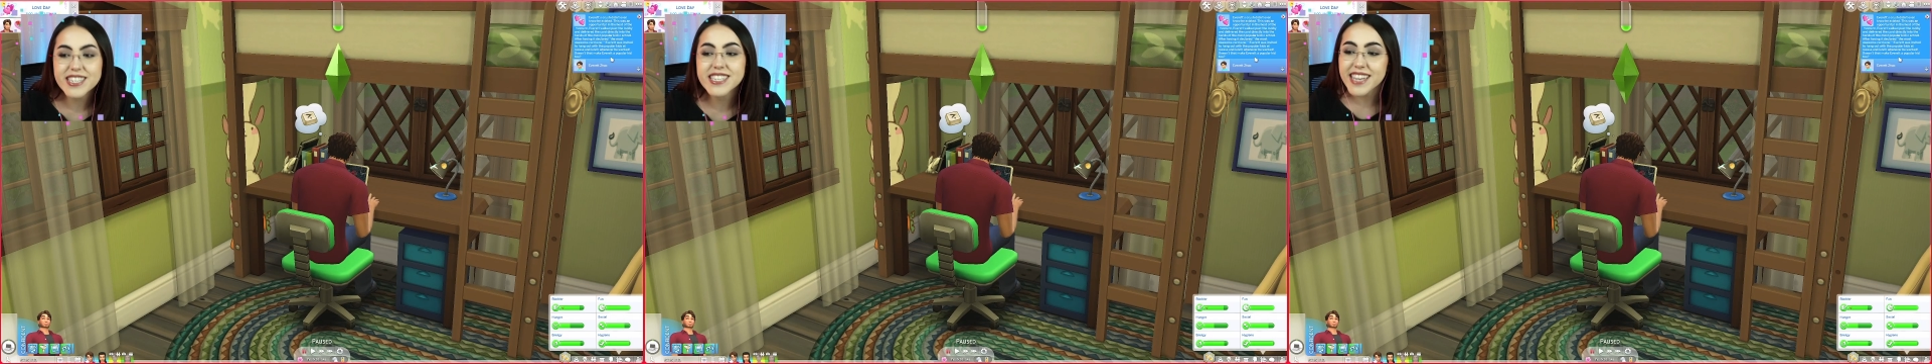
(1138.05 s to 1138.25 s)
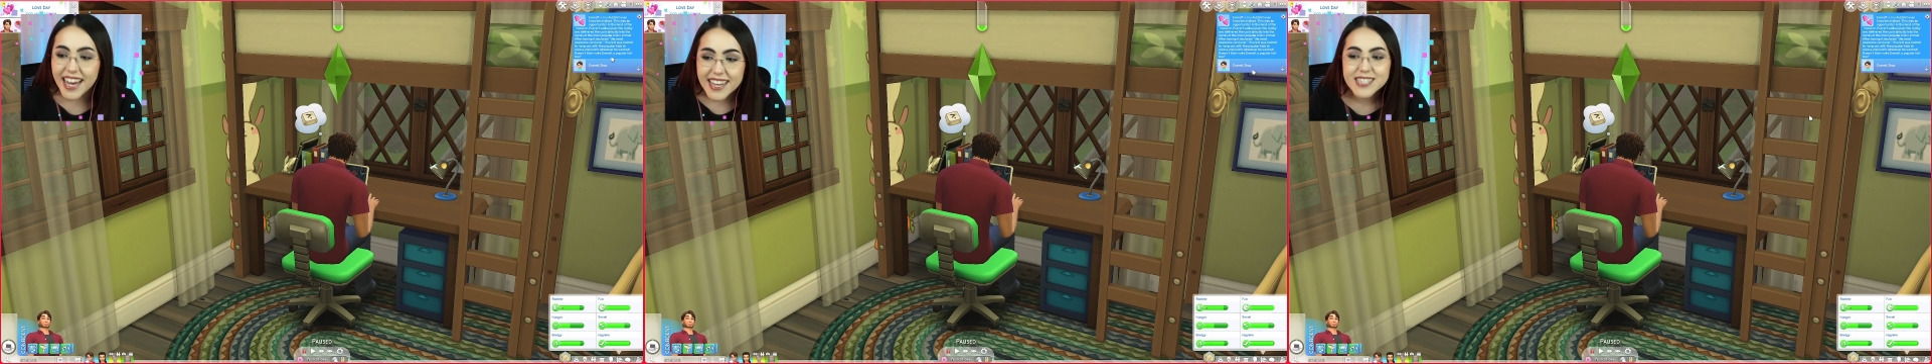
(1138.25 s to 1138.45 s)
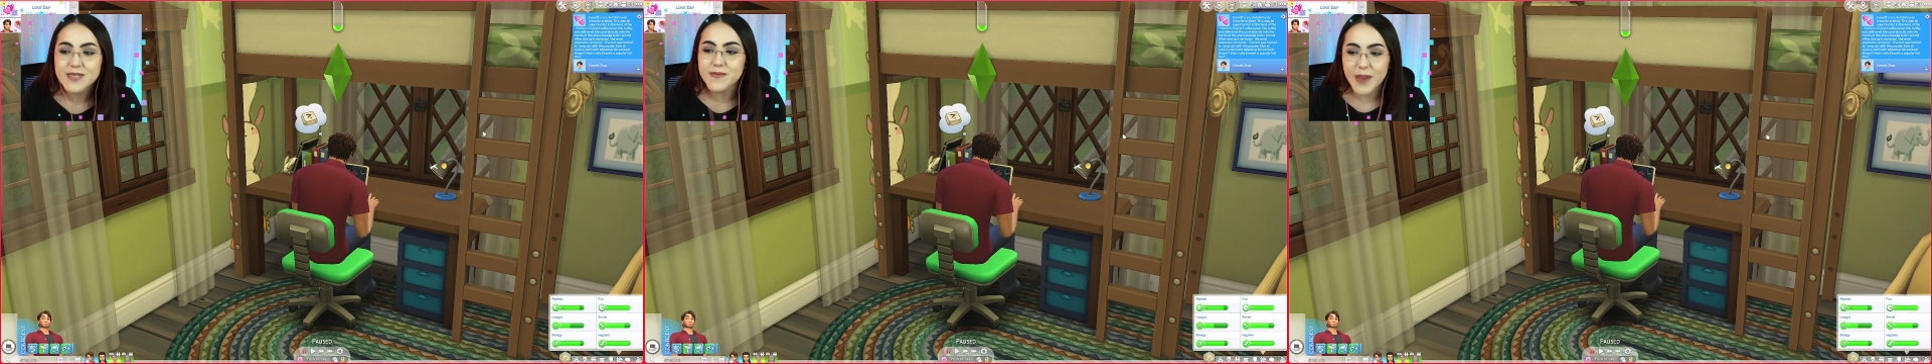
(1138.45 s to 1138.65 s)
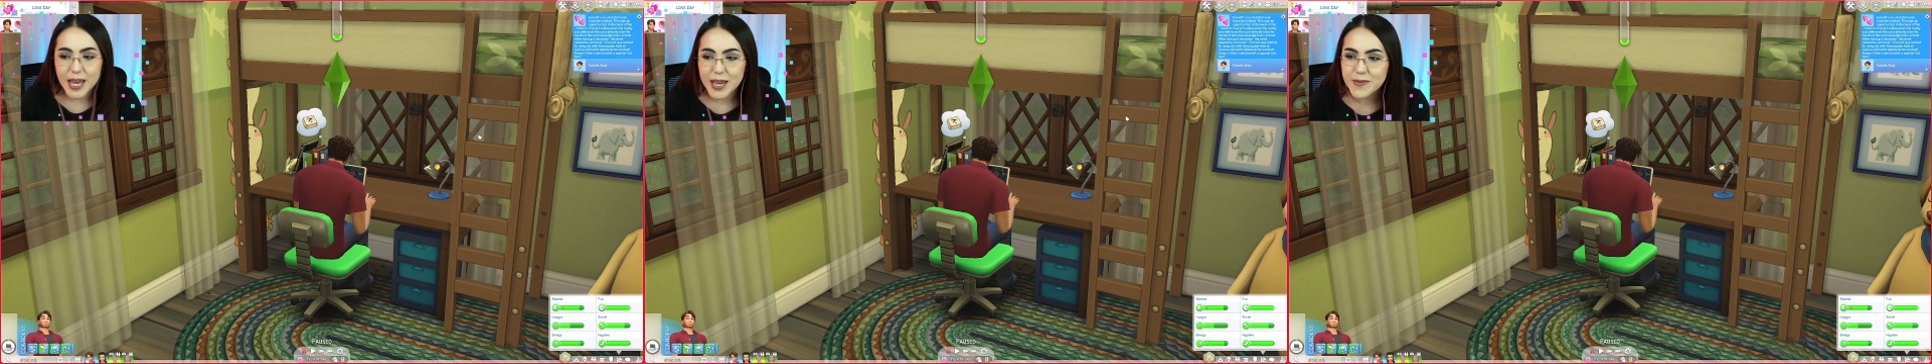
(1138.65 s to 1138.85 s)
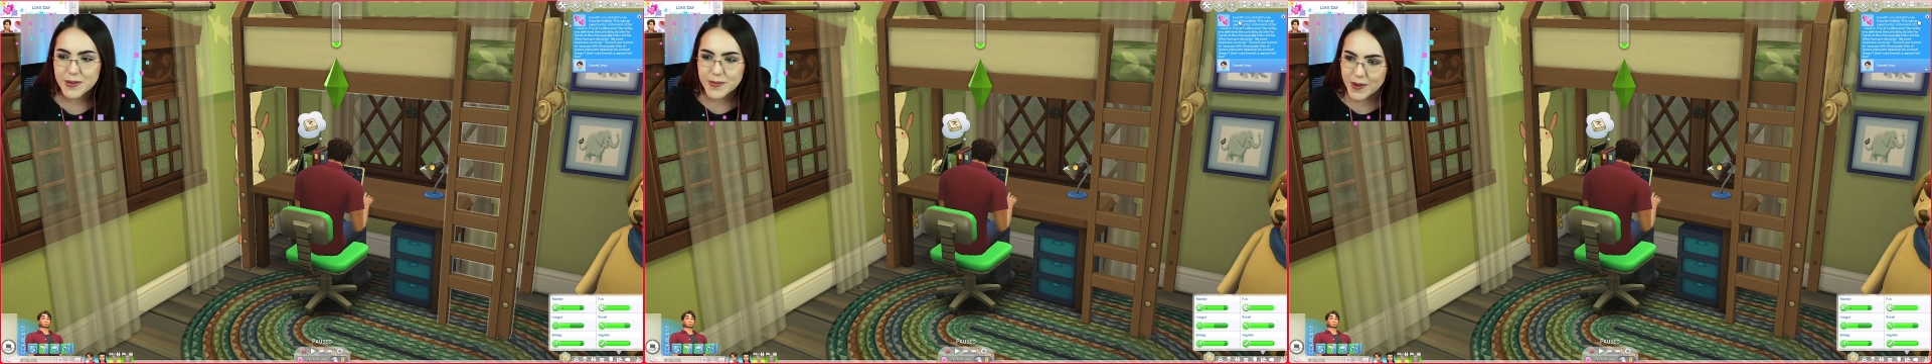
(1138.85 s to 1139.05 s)
Yes,
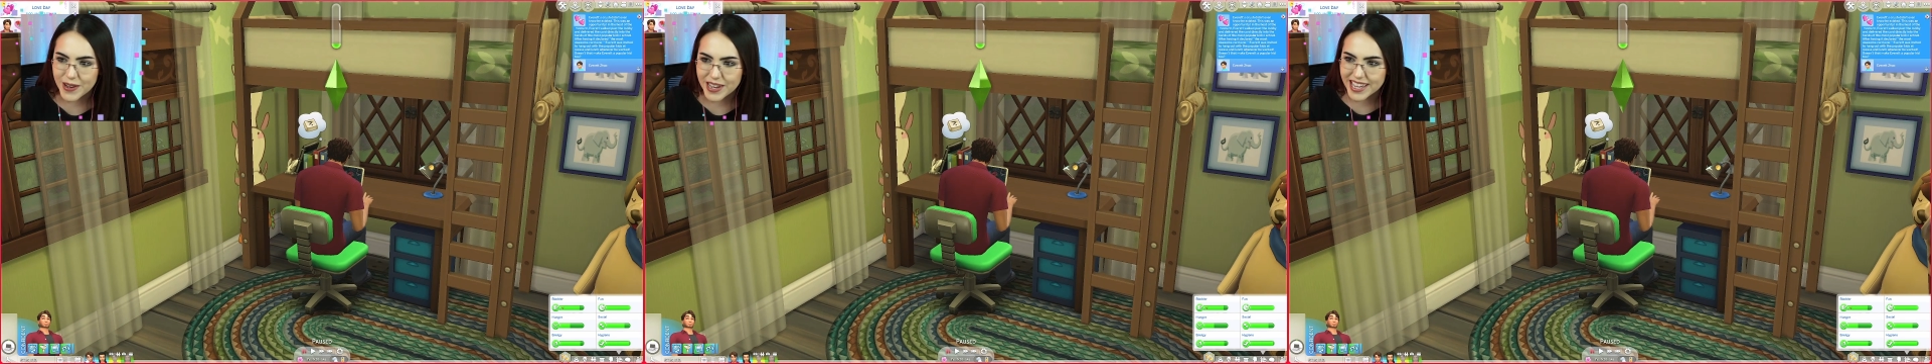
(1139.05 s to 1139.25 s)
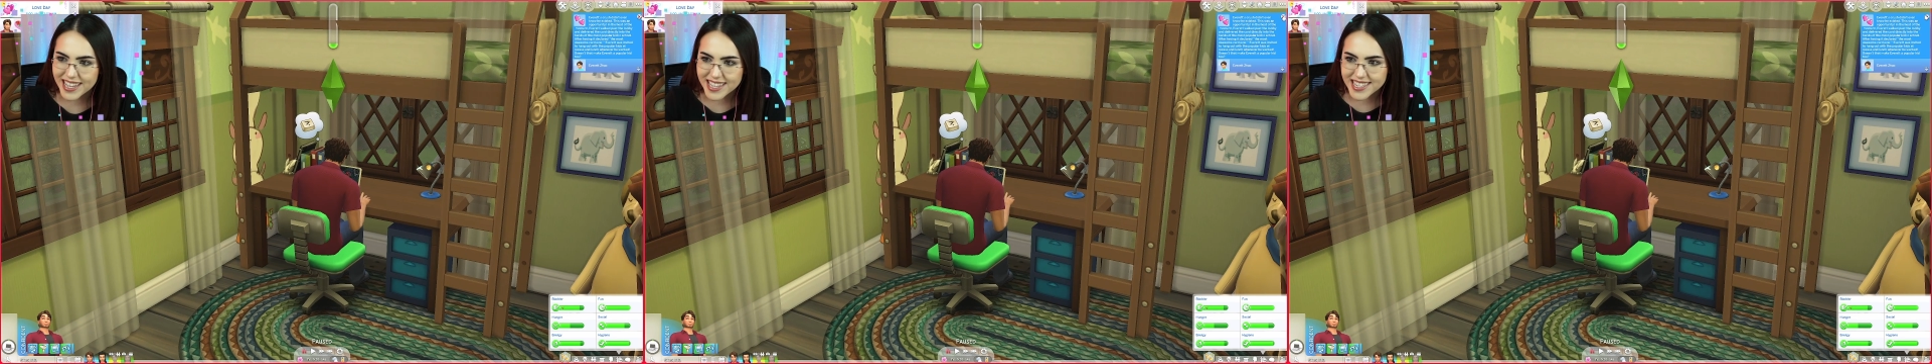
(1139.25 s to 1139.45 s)
baby boy, it